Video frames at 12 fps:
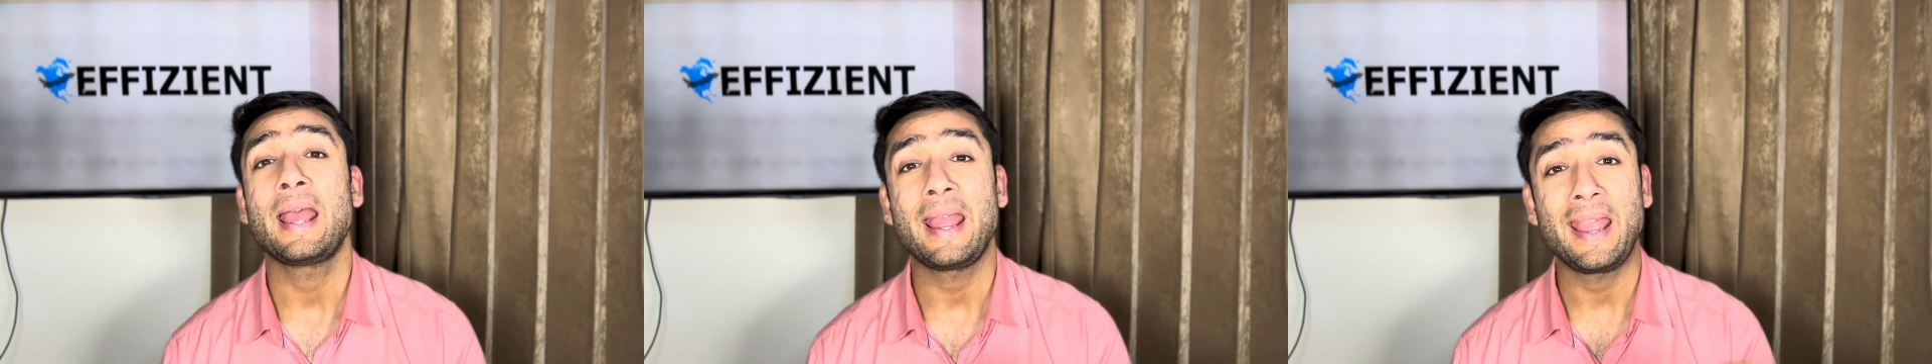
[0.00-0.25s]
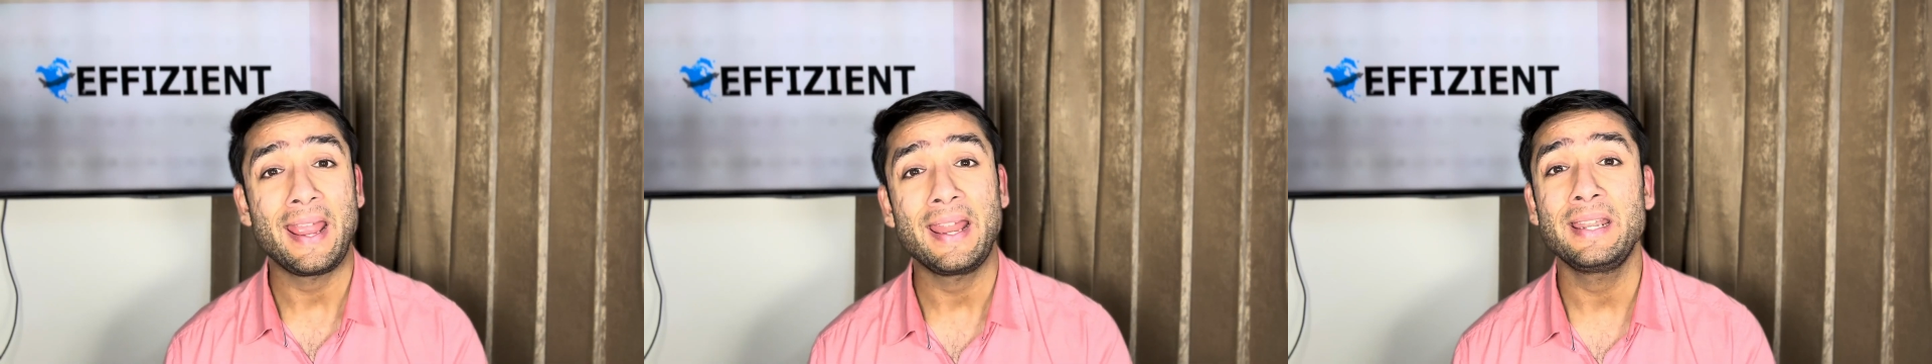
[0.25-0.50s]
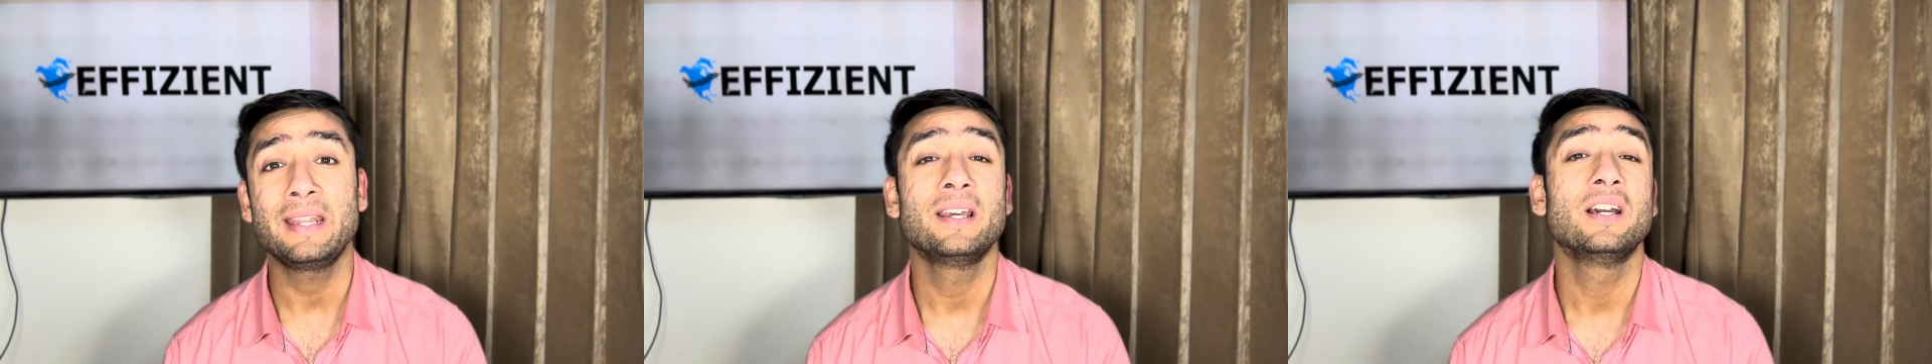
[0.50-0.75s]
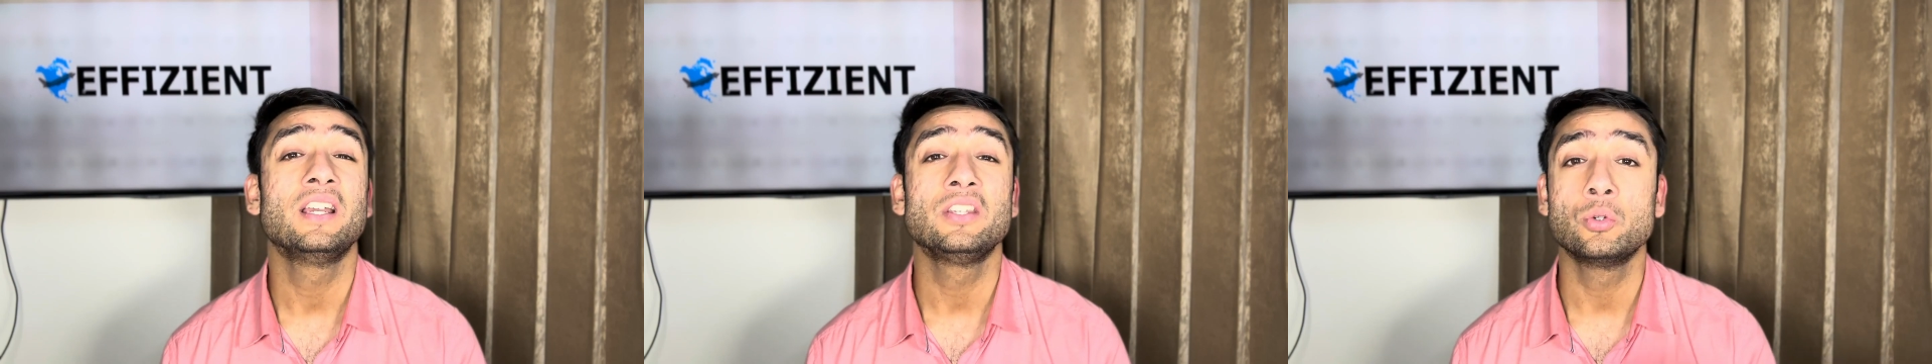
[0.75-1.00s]

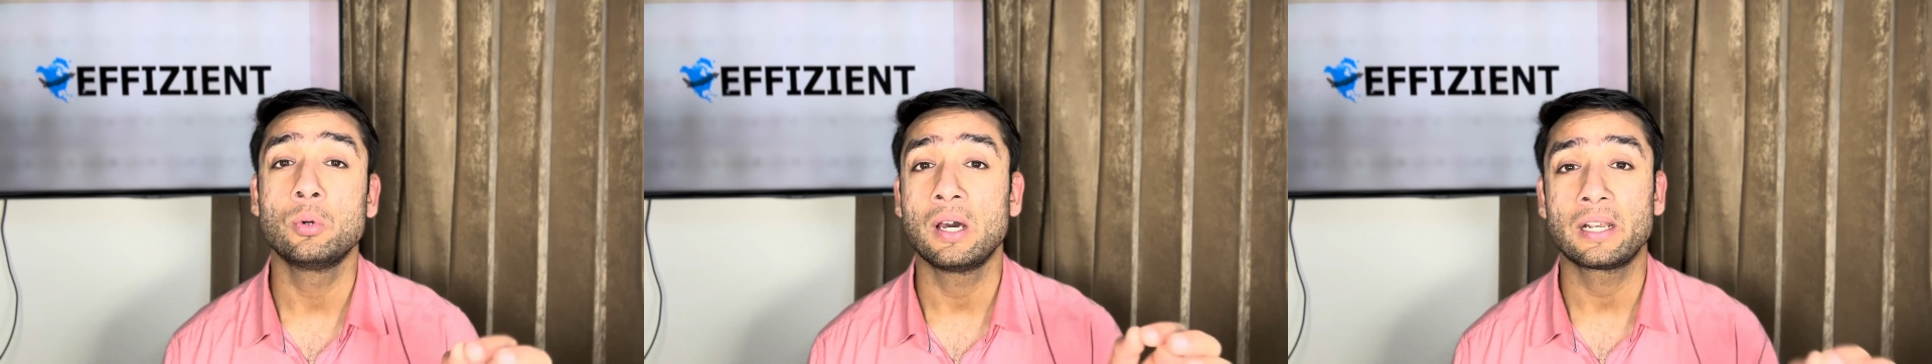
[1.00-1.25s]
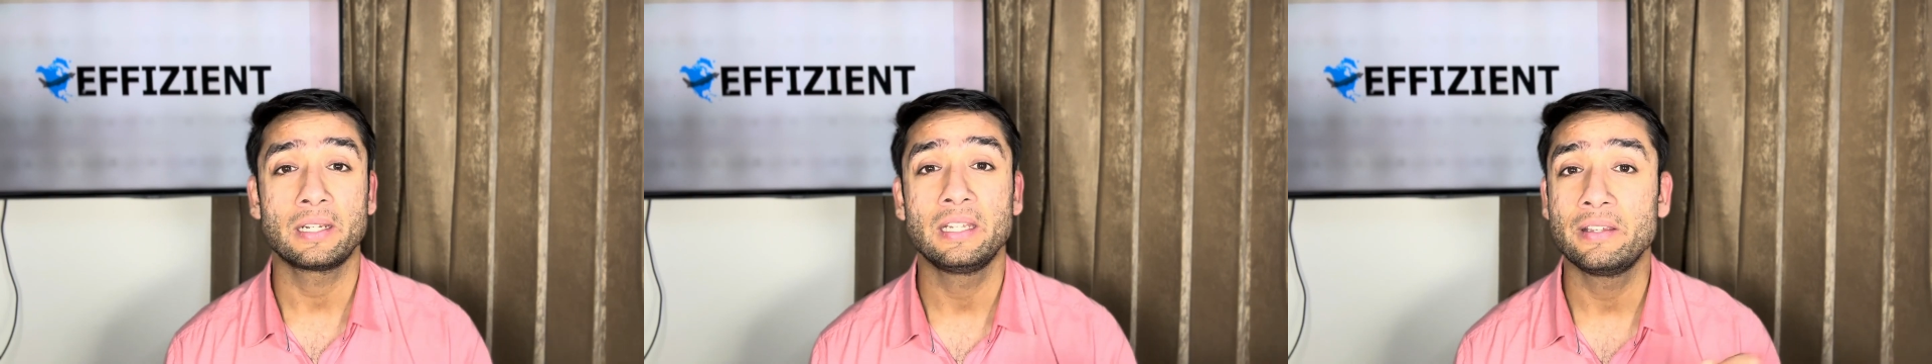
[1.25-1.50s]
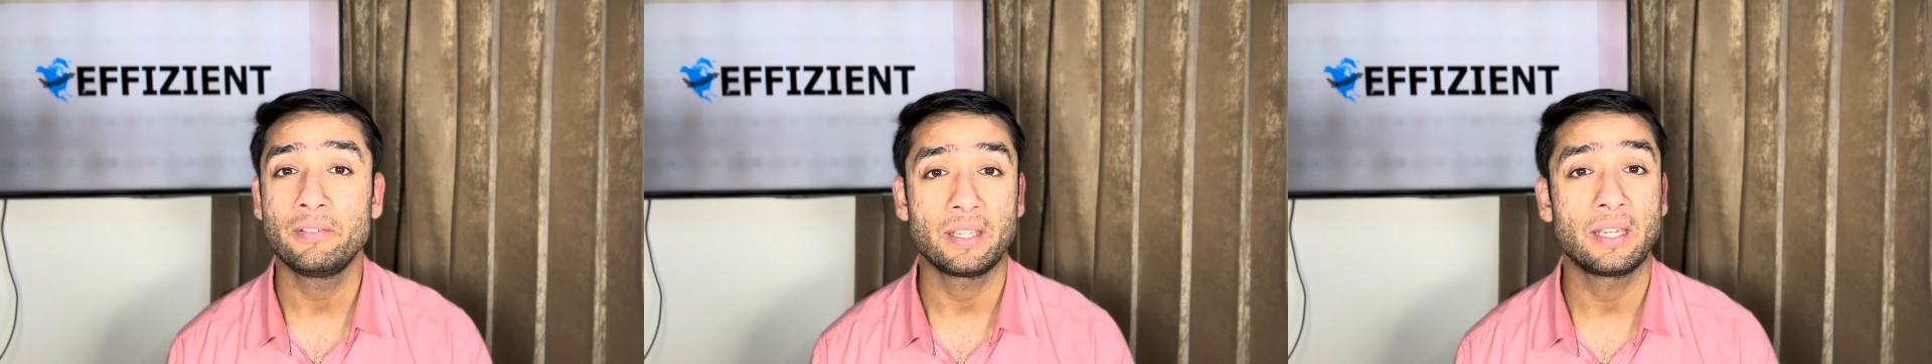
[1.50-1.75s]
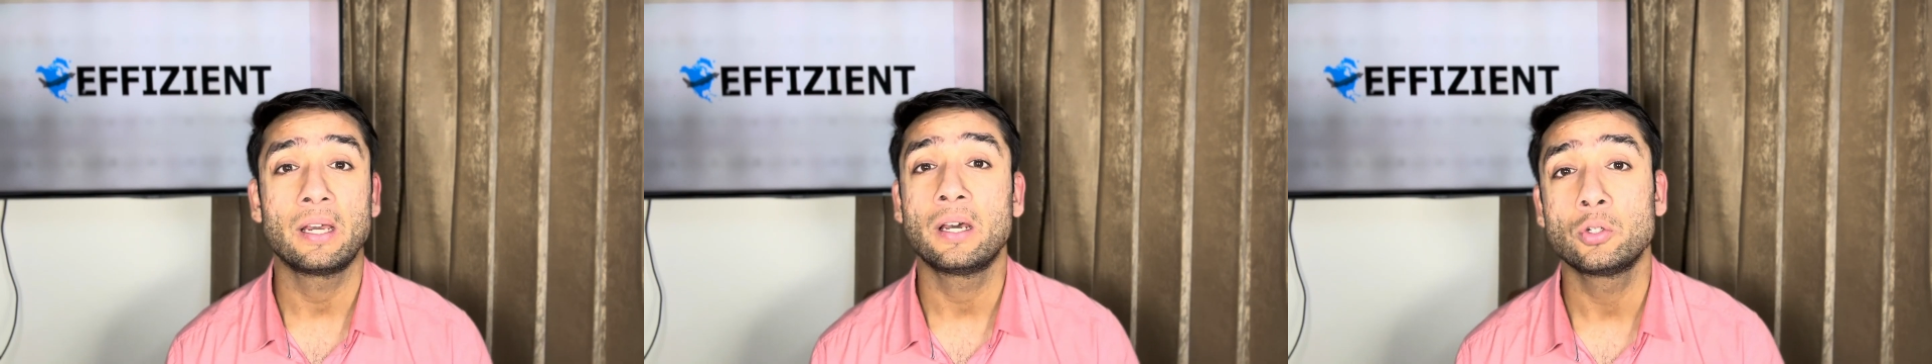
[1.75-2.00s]
and you are living